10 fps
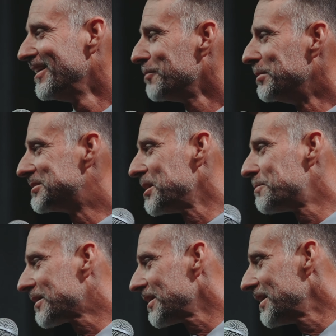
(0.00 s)
But
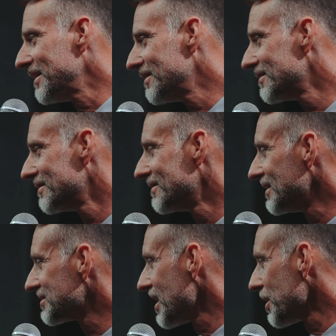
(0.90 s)
typically,
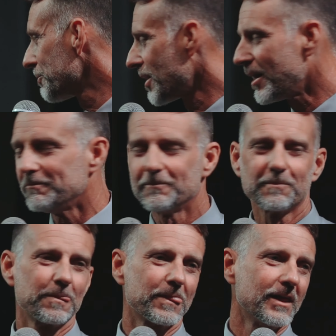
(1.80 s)
it's not a
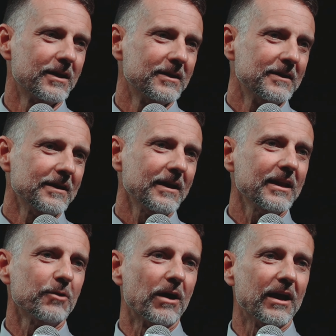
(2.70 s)
problem.
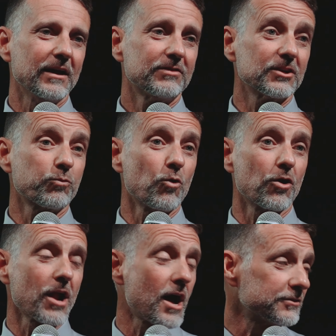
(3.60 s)
Anyway, this
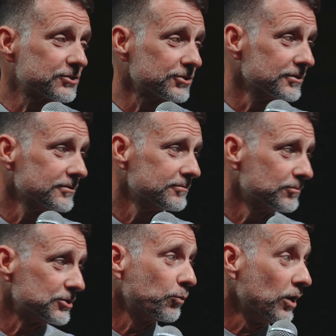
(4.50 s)
warrant officer,
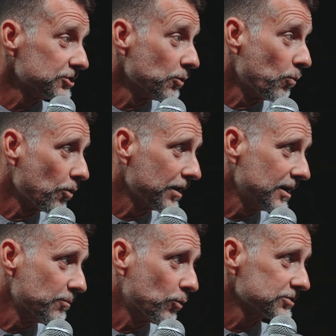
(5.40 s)
which wasn't a warrant
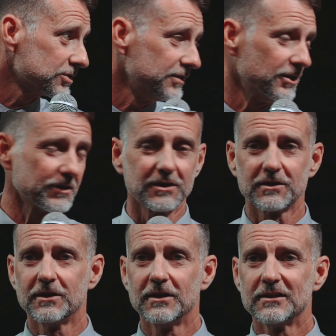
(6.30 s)
anymore,
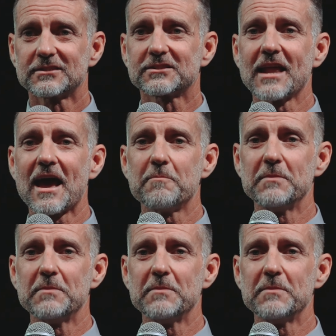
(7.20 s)
civilian, slapped